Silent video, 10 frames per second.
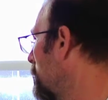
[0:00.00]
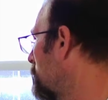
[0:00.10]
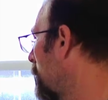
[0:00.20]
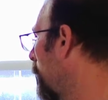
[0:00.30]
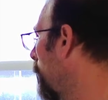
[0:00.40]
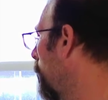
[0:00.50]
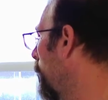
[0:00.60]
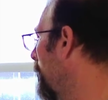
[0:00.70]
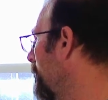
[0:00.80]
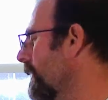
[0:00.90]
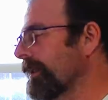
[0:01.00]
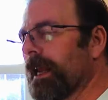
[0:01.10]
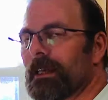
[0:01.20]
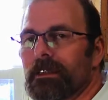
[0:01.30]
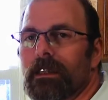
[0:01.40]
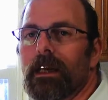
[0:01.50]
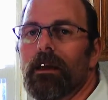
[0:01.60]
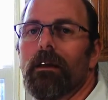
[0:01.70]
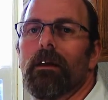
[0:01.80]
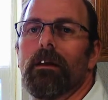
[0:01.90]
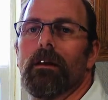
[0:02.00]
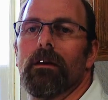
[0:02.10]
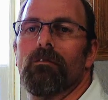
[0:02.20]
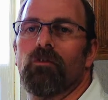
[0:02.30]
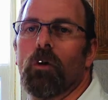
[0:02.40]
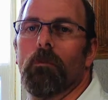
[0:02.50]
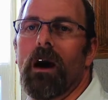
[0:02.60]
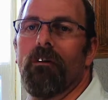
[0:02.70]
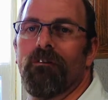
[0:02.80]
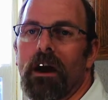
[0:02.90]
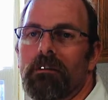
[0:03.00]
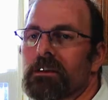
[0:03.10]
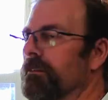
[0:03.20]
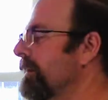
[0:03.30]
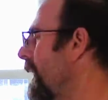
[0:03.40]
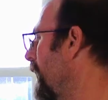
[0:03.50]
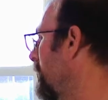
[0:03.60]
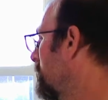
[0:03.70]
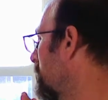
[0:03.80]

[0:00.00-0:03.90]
So, and you let that sit for about 5 to 7 days.